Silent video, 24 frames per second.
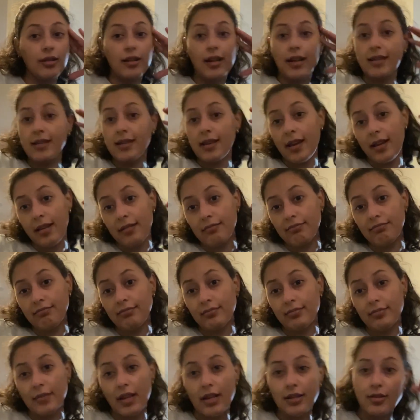that's it.
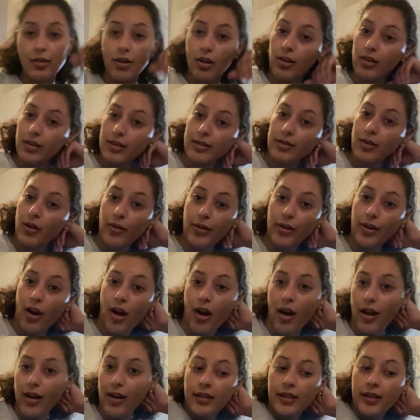That's all that's going
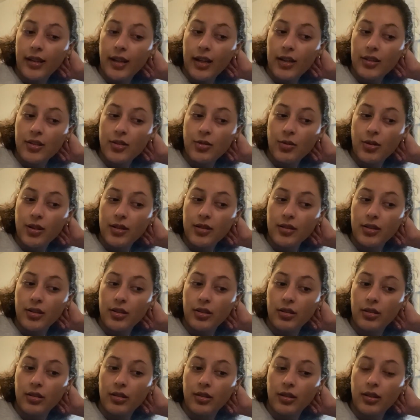on. Yeah, I just wanted
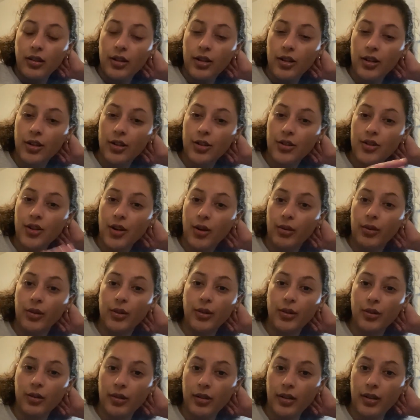to show
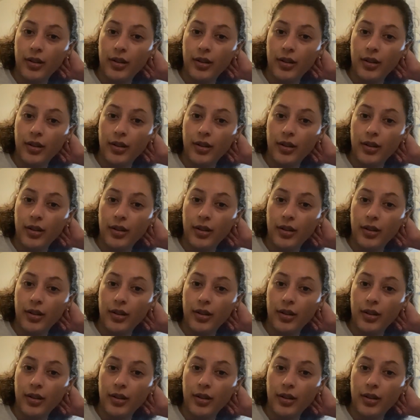you